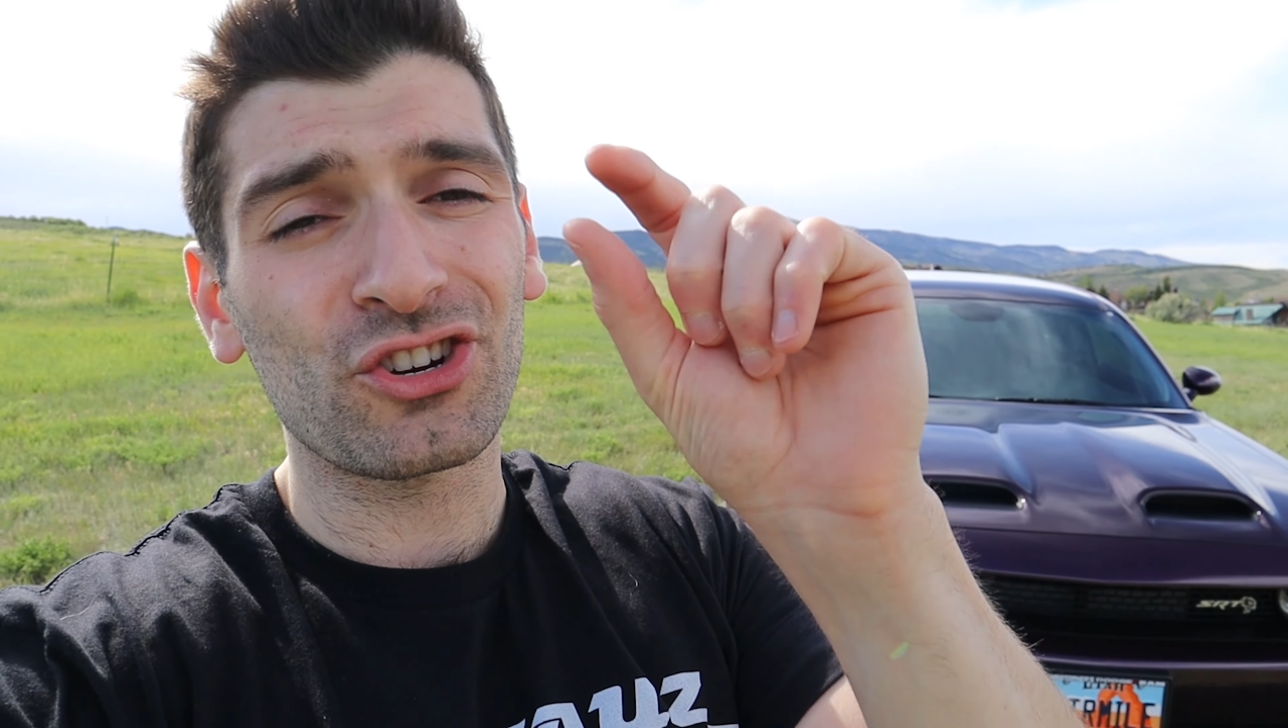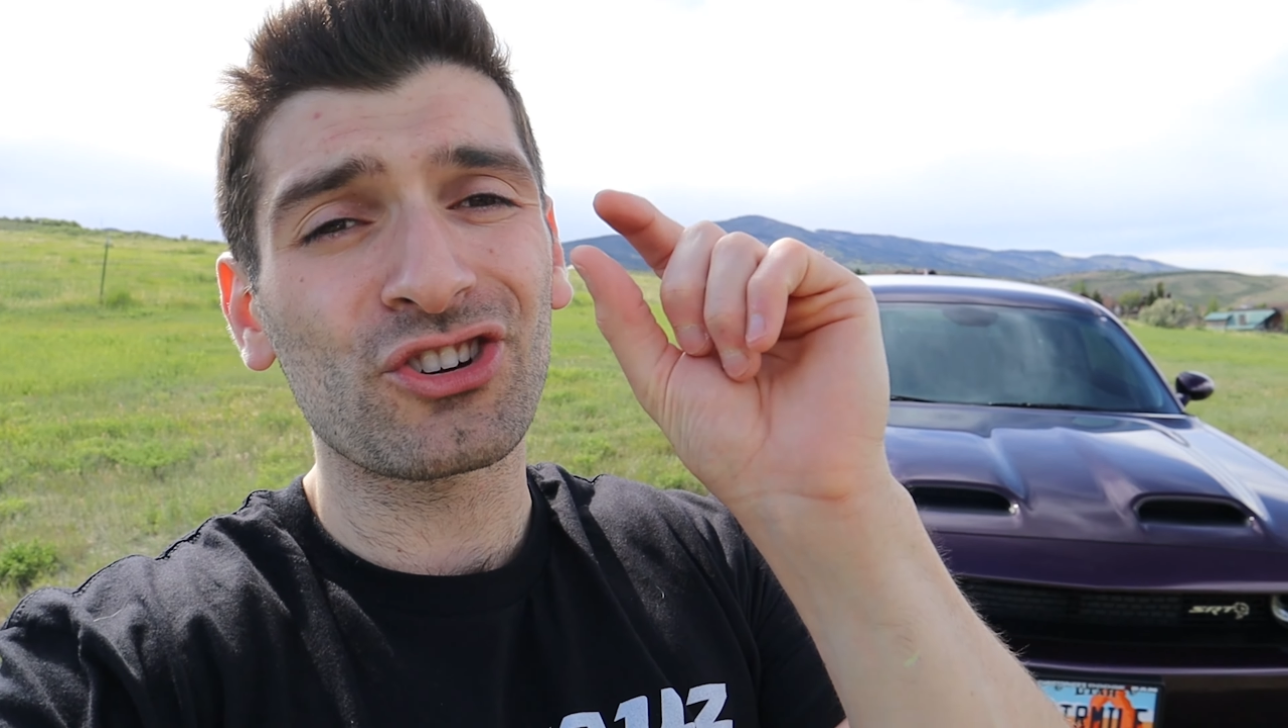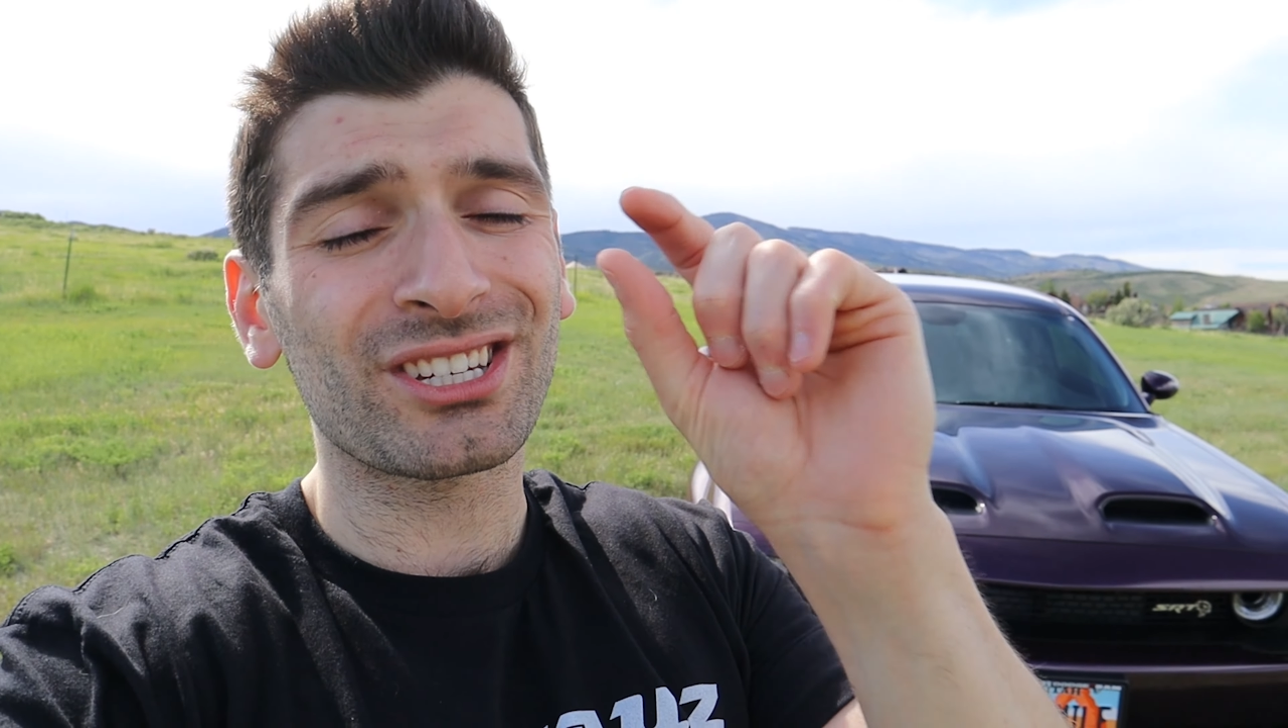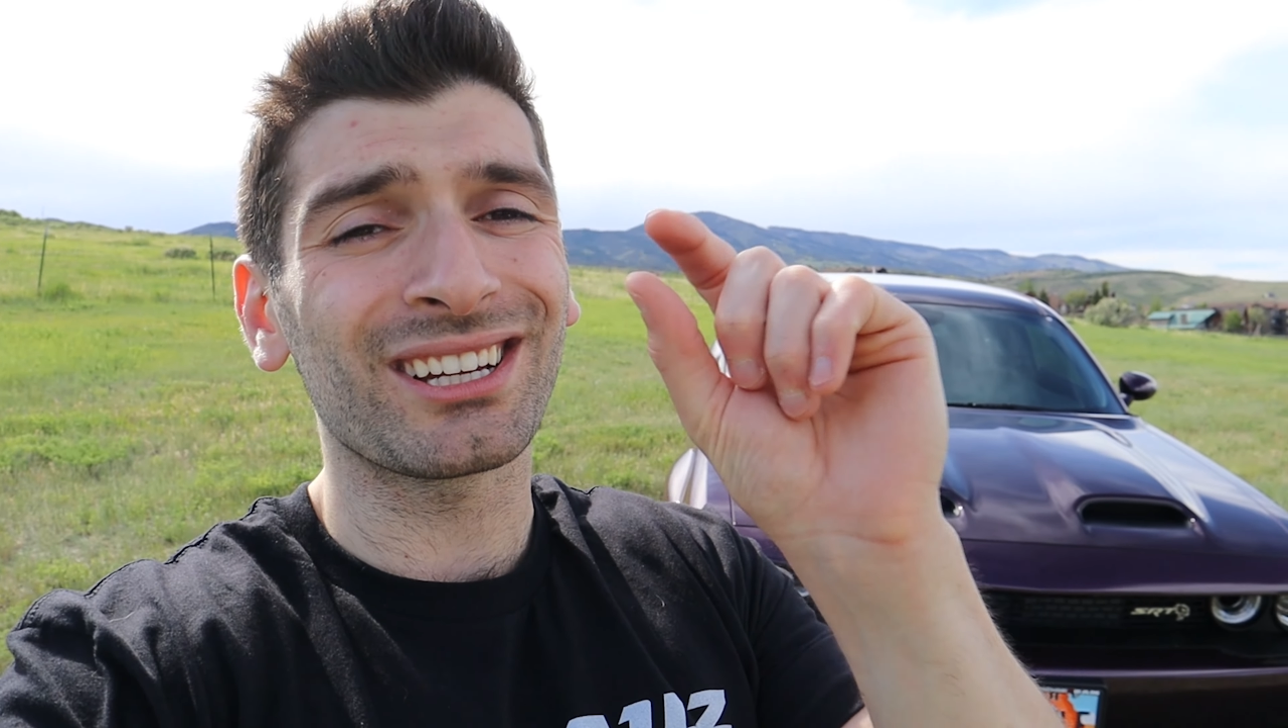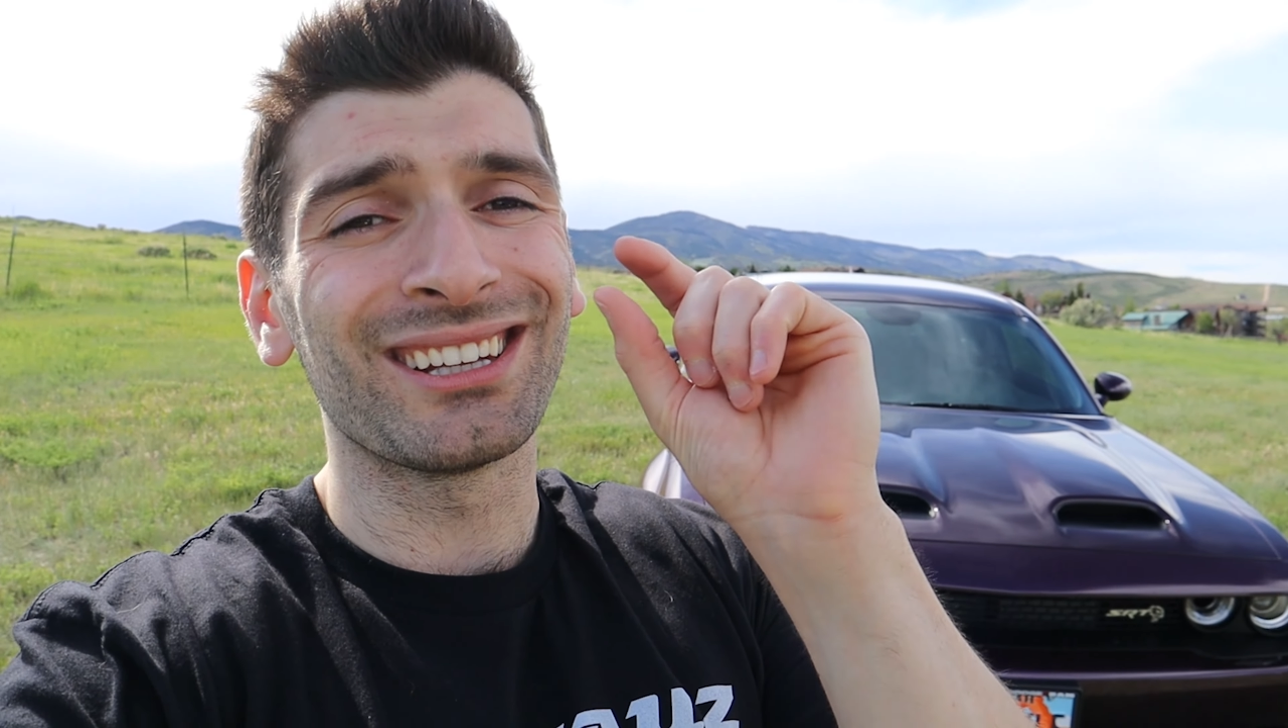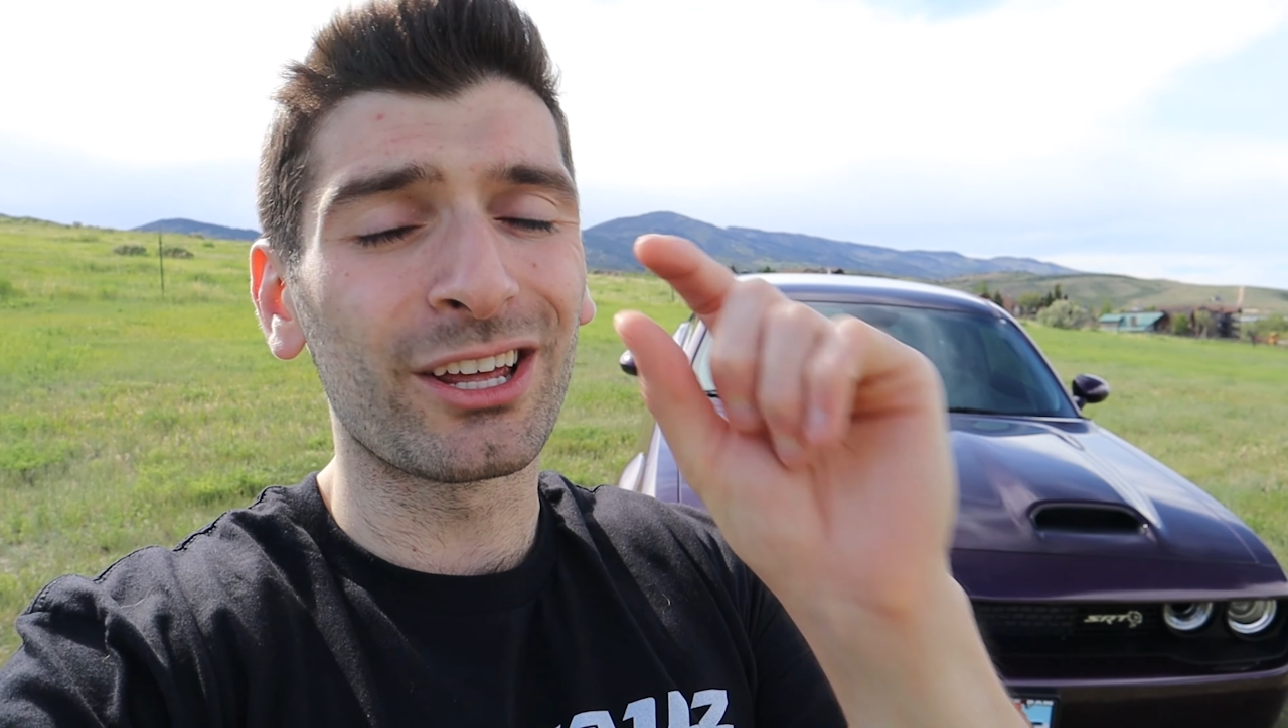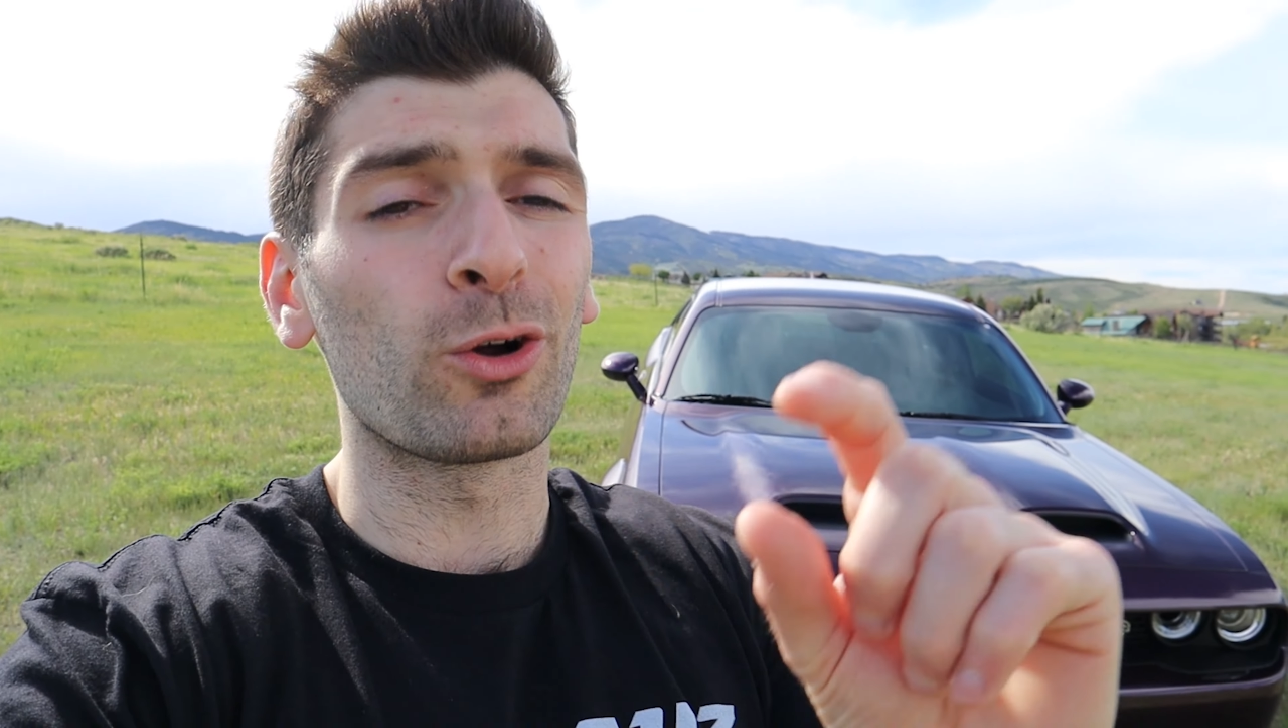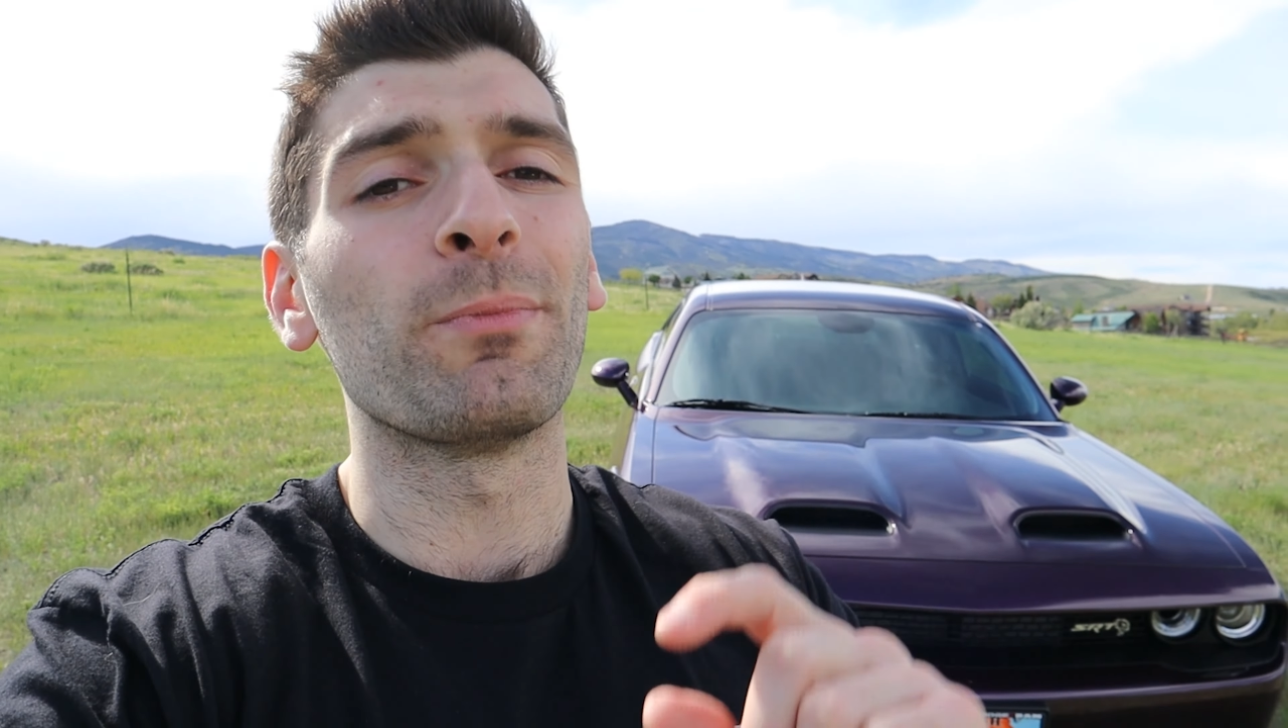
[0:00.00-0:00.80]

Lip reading: it just a little